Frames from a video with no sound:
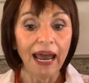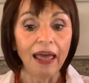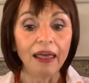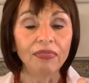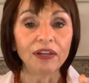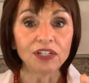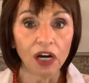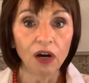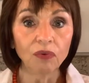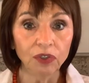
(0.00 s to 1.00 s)
the
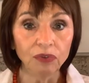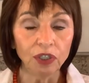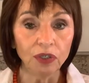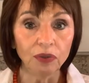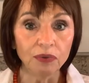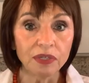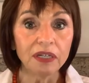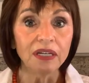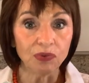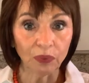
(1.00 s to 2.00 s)
tone you use
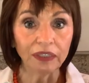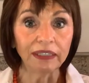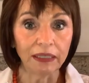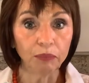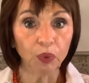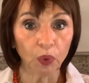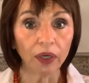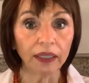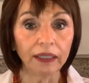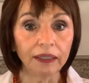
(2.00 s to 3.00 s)
is really
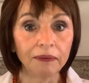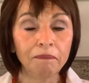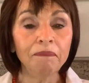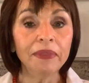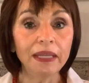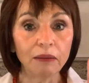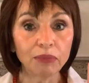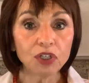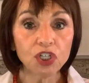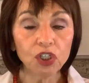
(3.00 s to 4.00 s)
important. Number
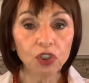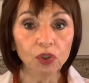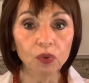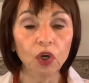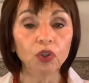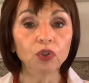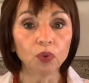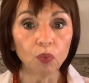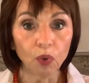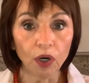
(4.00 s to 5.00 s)
2, your
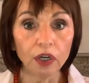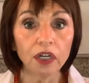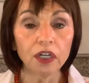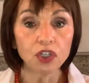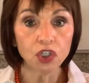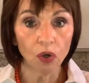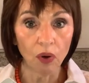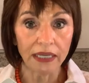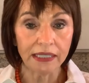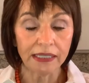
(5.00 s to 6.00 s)
word
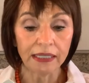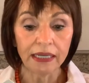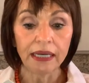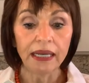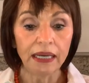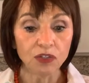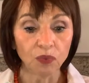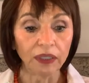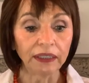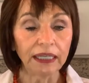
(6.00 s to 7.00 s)
choice is
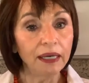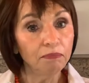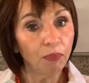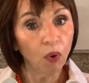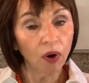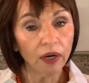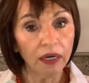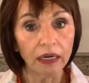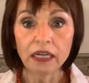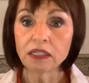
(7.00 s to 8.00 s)
really important.
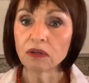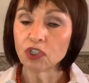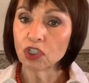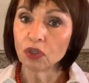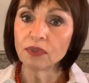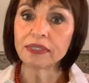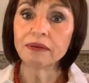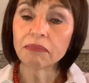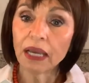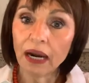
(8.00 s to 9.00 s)
So choose them
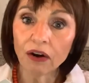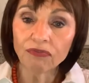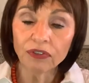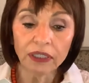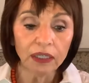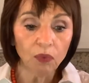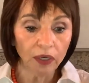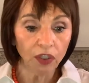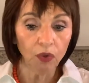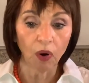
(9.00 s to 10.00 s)
carefully when
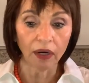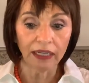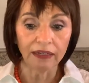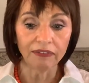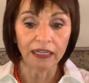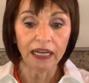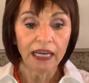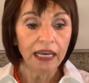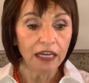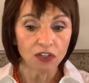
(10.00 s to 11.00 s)
you are giving
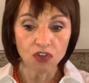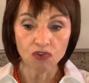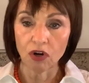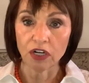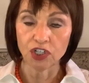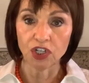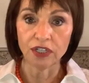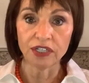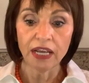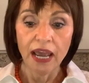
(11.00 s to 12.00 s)

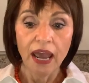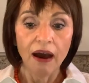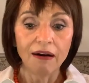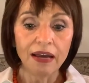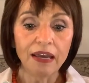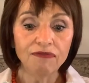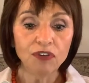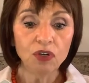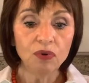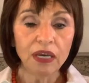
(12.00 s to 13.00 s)
instructions. If
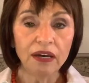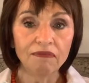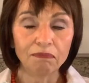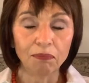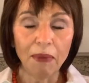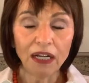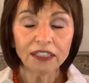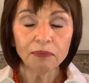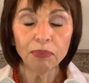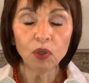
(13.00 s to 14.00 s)
you give
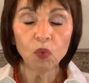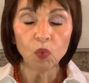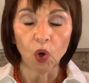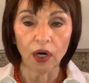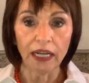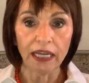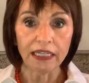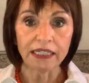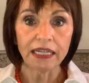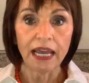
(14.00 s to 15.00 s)
multiple
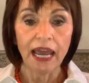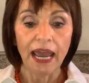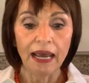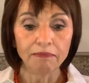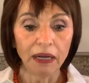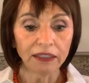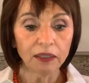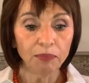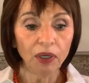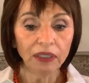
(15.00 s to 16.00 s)
warnings and
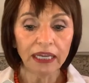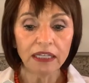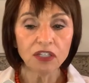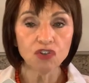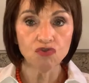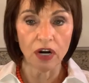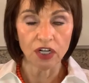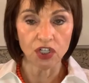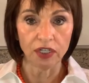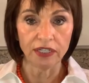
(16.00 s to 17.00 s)
multiple
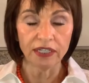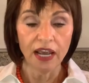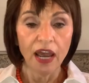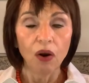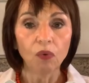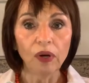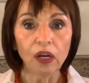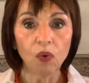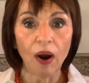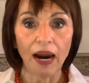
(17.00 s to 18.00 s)
instructions
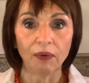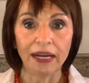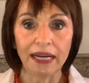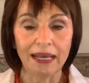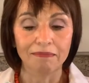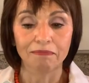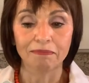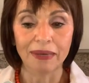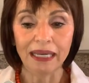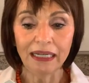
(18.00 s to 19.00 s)
requiring
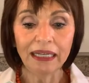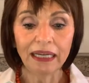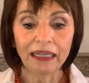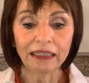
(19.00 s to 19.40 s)
immediate